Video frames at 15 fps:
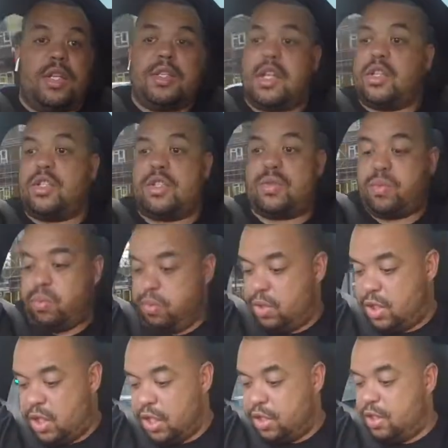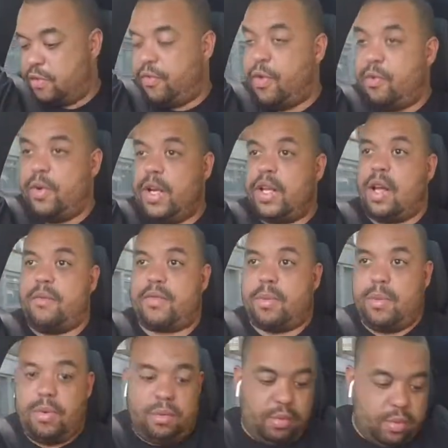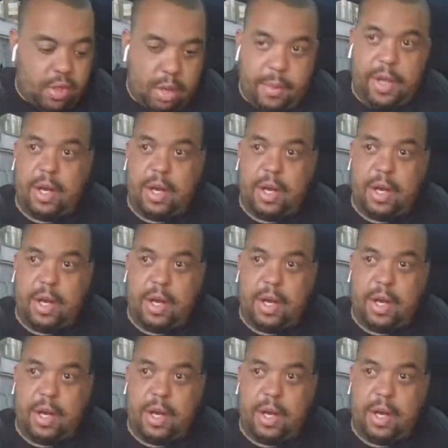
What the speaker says: They just feel really comfortable. I mean,